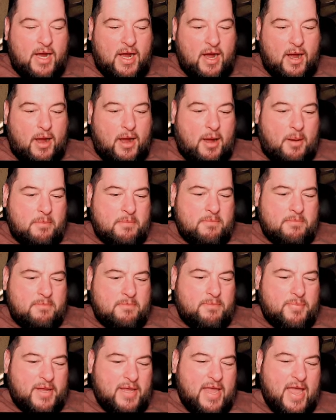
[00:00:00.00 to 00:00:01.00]

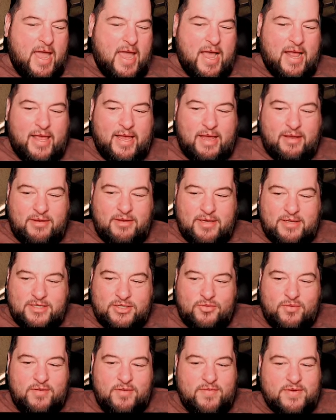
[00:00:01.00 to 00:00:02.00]
But yeah, like
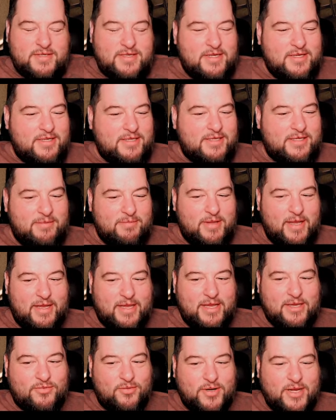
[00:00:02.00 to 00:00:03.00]
Grievous didn't seem
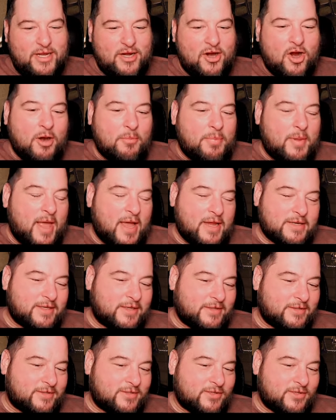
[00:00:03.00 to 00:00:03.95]
like he's already in hard plastic.